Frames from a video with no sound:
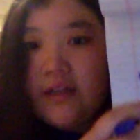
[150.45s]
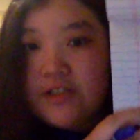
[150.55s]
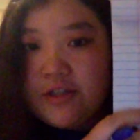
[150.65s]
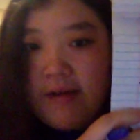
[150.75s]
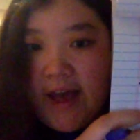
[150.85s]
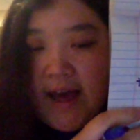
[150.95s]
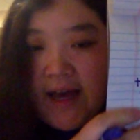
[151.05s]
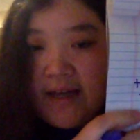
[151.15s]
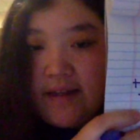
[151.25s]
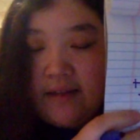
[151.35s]
to
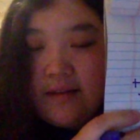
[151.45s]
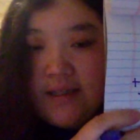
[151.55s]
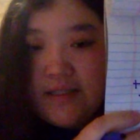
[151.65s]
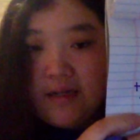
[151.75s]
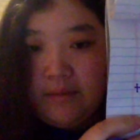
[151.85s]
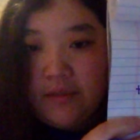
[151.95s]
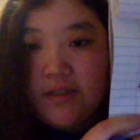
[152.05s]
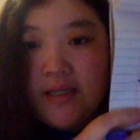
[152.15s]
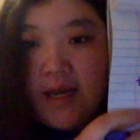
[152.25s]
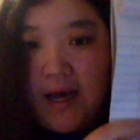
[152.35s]
add these
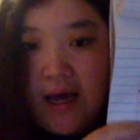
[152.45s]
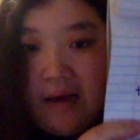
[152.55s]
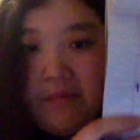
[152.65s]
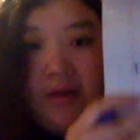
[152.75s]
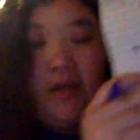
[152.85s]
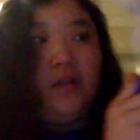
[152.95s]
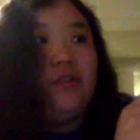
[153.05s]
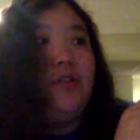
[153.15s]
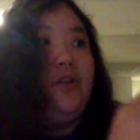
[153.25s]
numbers up. So